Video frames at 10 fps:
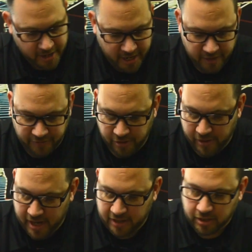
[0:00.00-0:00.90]
If you
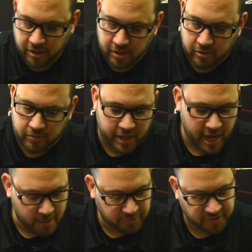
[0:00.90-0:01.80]
had the little
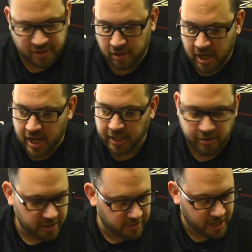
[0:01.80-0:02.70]
cap still on and
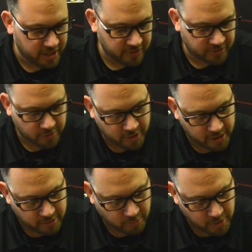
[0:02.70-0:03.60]
you didn't take it to soak it,
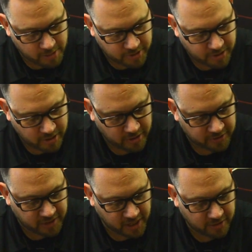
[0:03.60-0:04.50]
you could wipe the
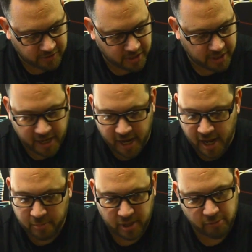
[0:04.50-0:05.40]
stainless on the
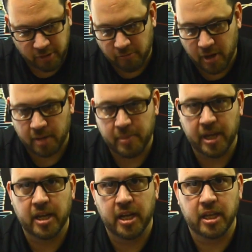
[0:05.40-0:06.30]
cap, but I wouldn't
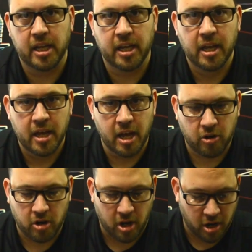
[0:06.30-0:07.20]
recommend getting the
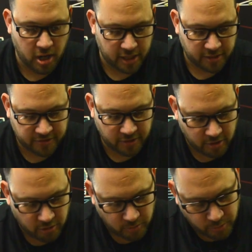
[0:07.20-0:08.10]
alcohol on the
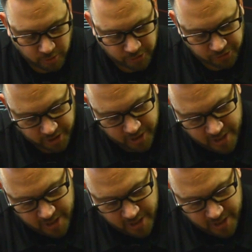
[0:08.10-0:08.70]
silicone portion.